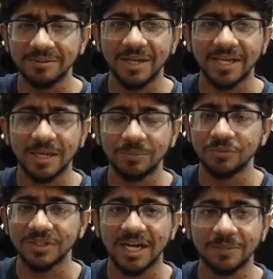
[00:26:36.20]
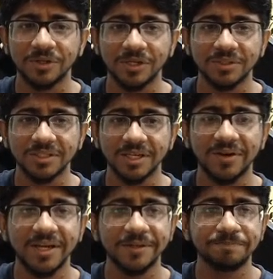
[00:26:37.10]
like help you with that particular thing,
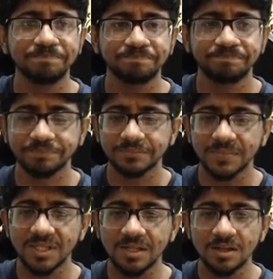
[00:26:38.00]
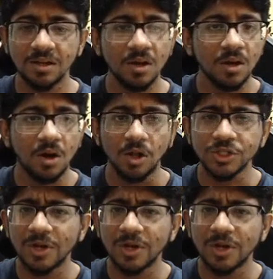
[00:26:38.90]
right? Also,